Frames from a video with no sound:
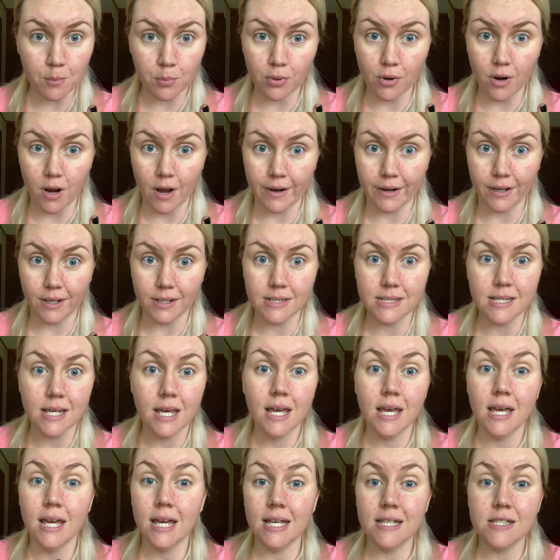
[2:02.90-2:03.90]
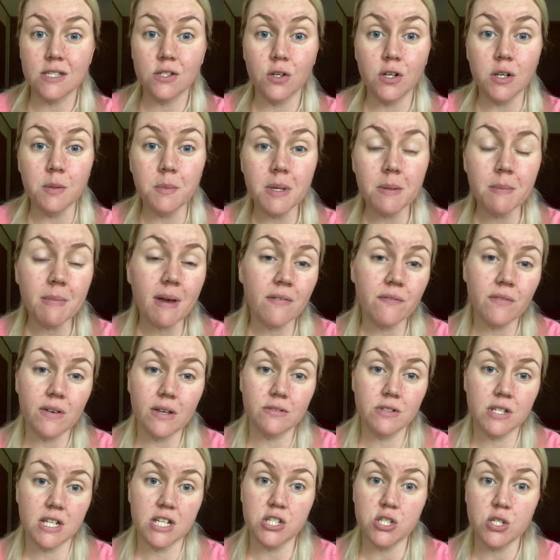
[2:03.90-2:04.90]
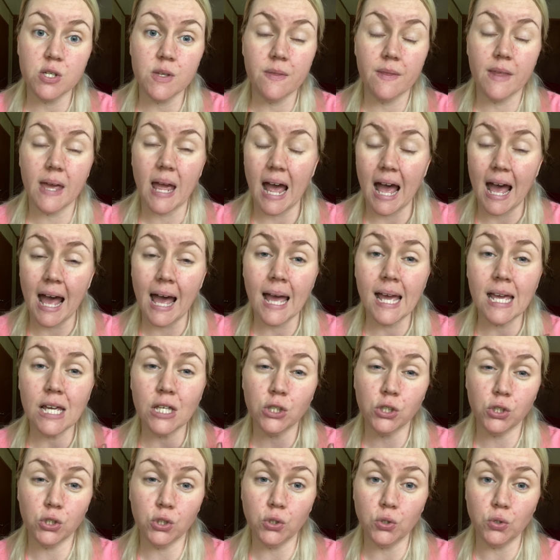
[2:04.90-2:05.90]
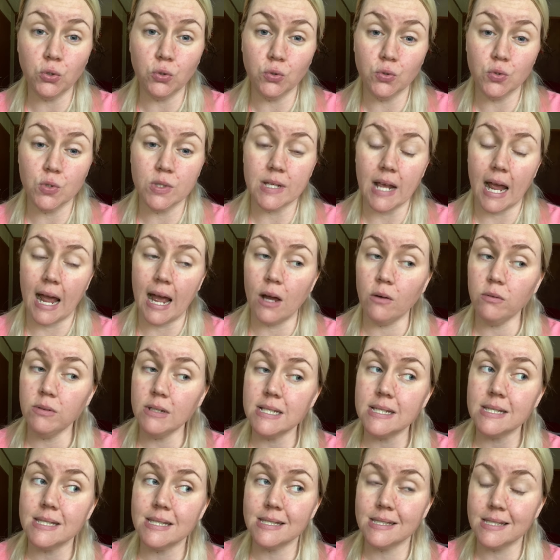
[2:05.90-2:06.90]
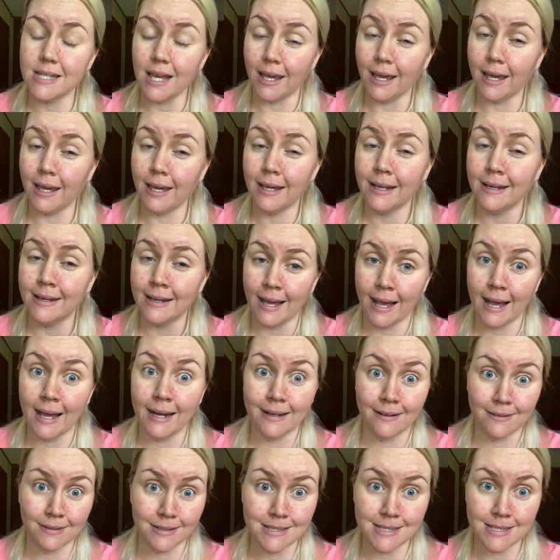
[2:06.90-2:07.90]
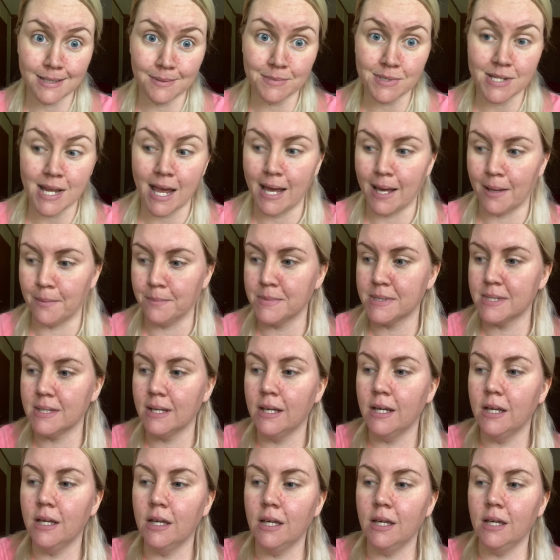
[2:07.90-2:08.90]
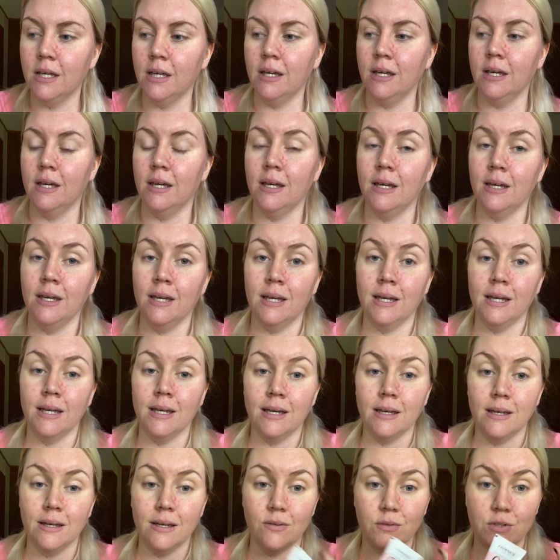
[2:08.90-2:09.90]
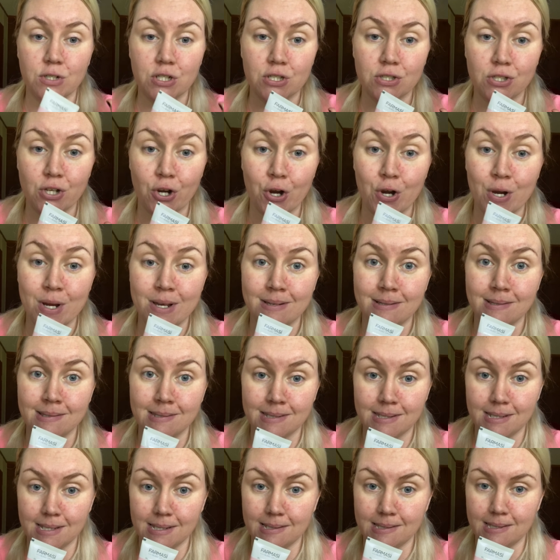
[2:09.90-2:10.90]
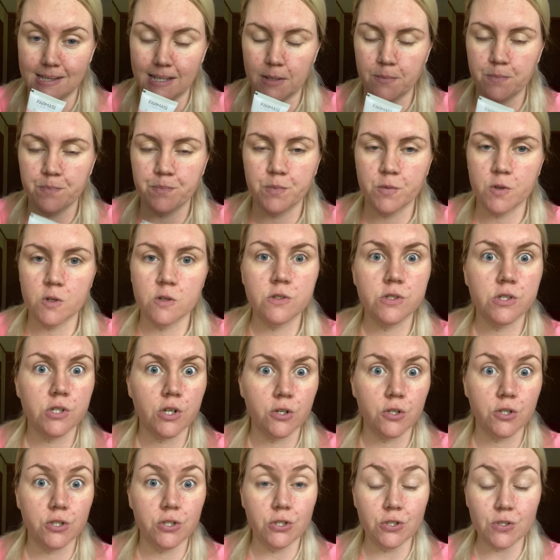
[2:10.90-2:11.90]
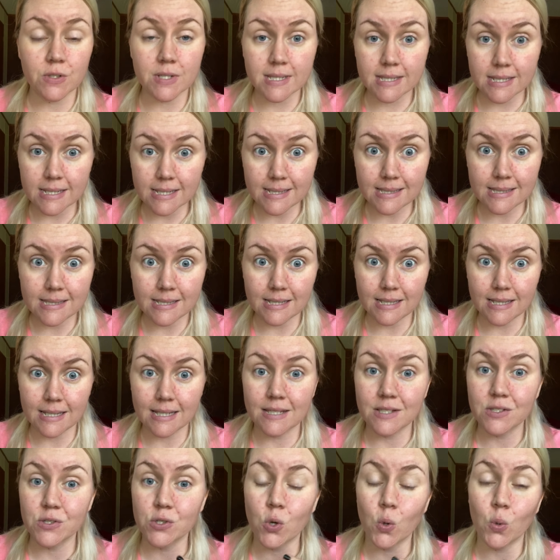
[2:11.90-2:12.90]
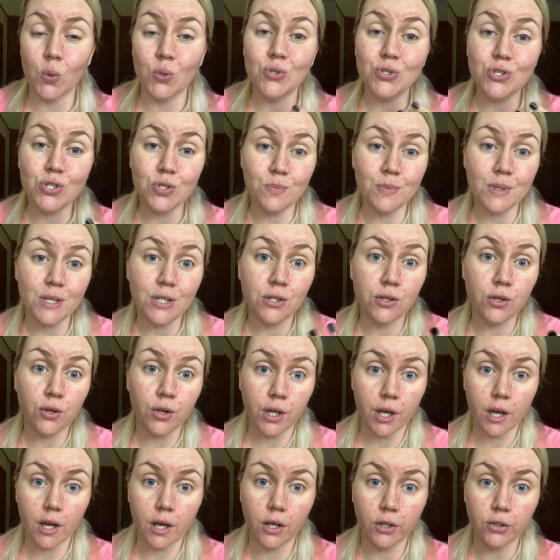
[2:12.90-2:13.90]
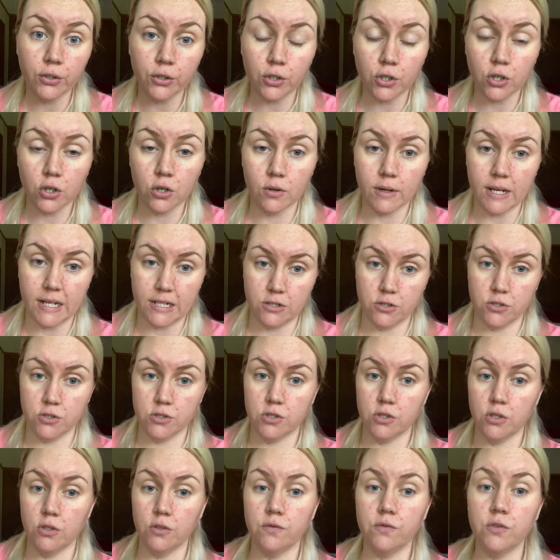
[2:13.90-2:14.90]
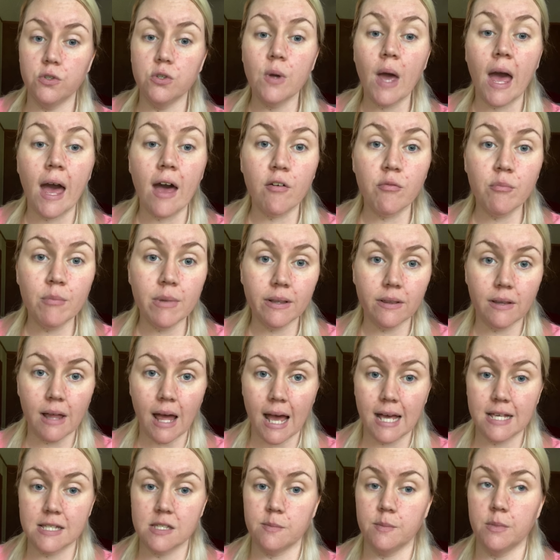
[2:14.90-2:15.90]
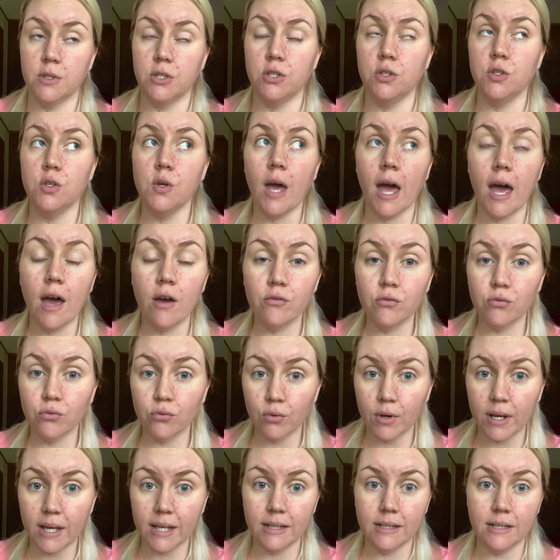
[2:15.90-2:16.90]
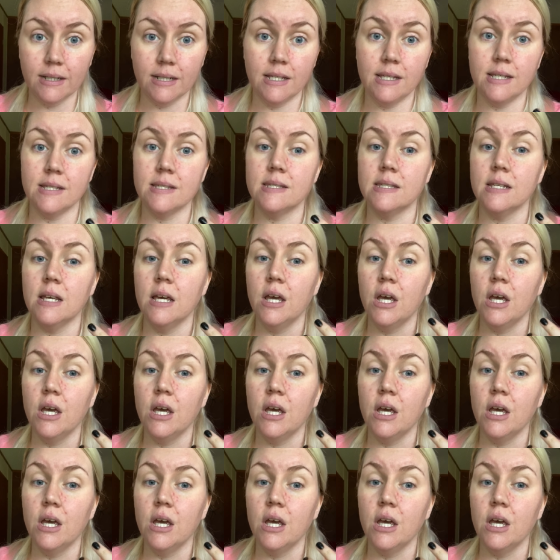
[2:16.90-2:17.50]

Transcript: product is gonna be my foundation that I use, I would say nine out of 10 times, which is our CC. So your CC is going to be your color corrector. So if you have melasma, you have redness,